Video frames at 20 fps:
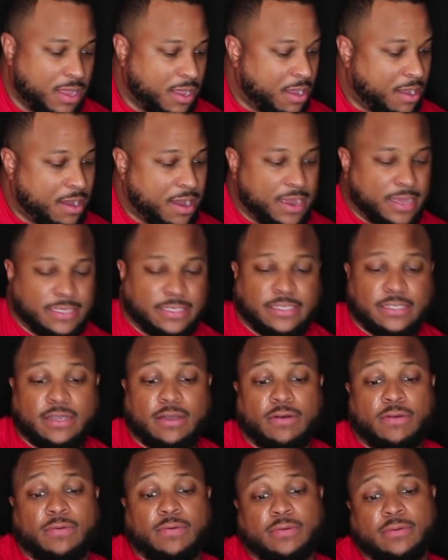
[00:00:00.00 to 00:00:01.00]
Alright,
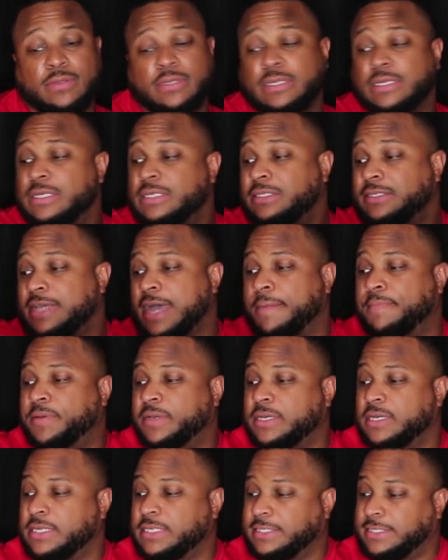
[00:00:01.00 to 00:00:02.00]
so
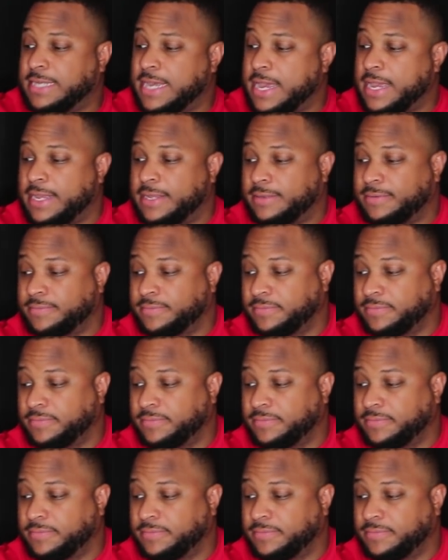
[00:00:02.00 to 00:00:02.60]
topic of the day